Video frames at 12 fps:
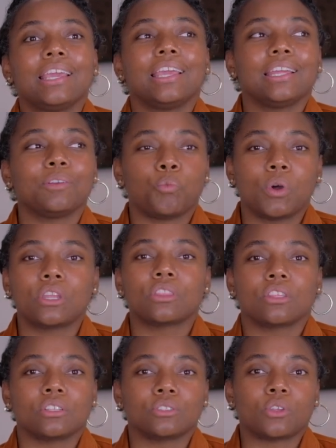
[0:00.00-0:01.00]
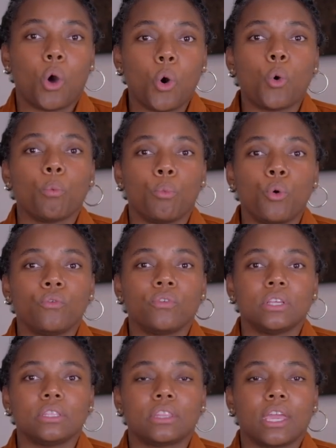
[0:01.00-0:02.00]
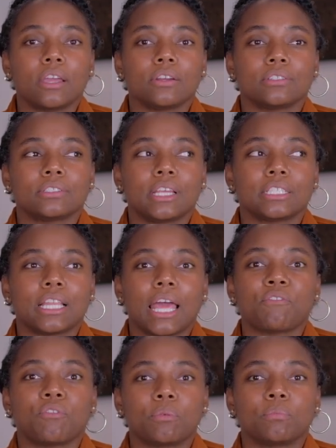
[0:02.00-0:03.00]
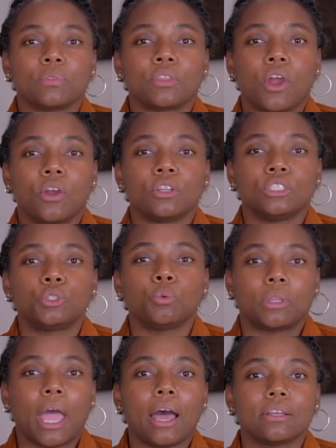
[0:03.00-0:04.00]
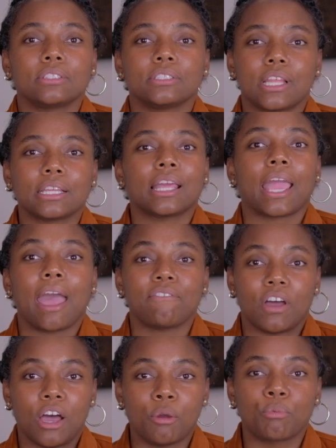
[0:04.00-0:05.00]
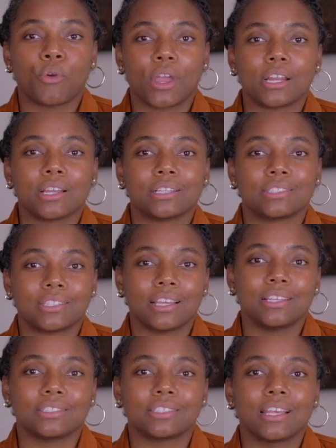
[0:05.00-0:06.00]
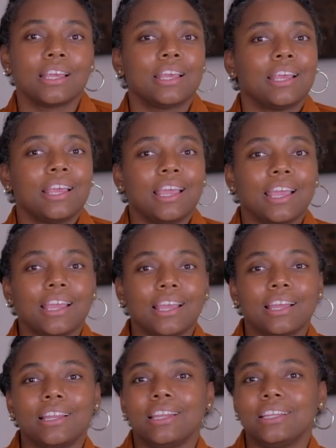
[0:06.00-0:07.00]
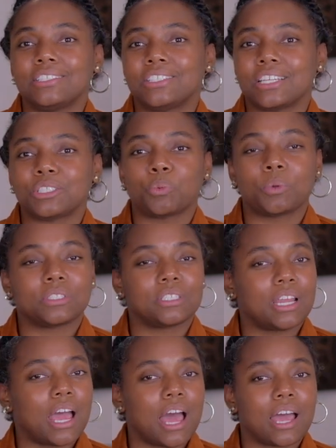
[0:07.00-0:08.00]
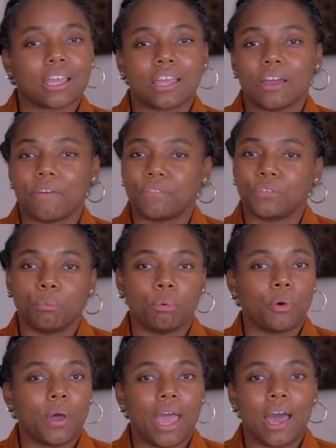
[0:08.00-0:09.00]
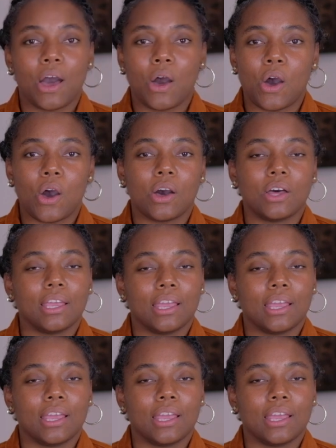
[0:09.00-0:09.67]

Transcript: And one of those old movie theaters that's like from the early 2000s, like they haven't upgraded it since. And it just was not comfortable at all.